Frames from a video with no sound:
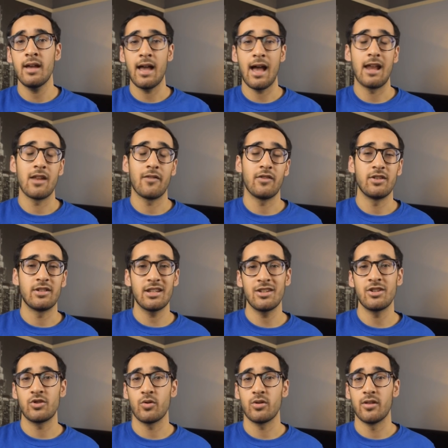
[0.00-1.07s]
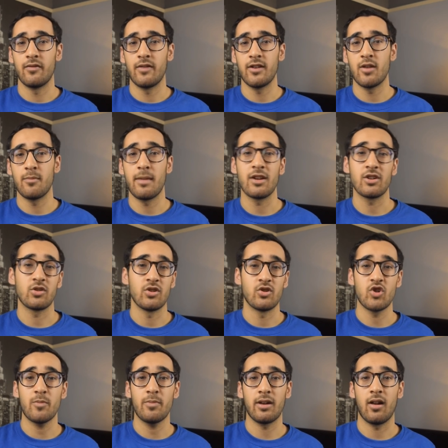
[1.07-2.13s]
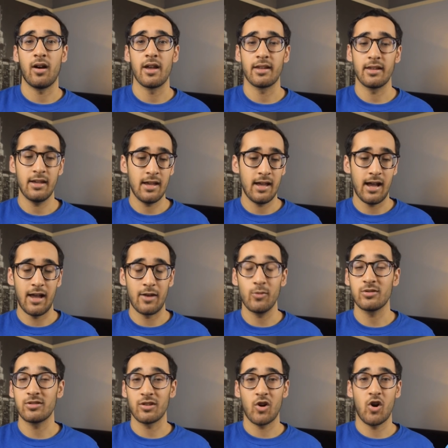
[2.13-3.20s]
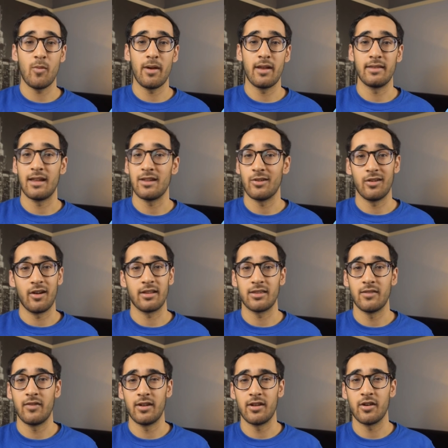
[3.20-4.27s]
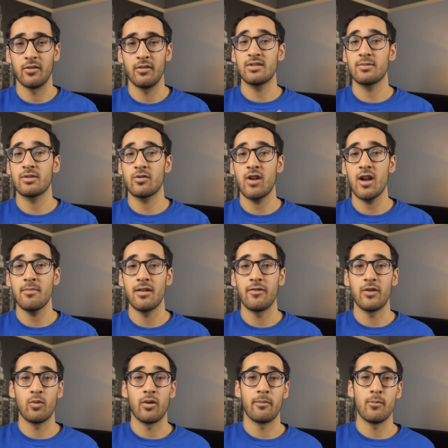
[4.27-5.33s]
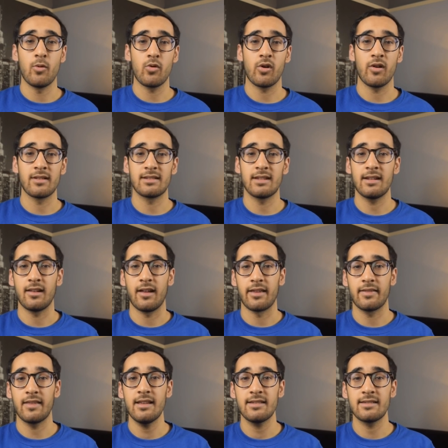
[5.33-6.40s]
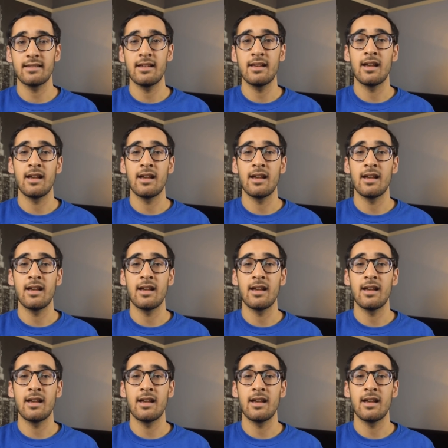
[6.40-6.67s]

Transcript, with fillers: And if you did enjoy the video, make sure you drop a like and also comment that you liked the video. Subscribe if you want more content like this.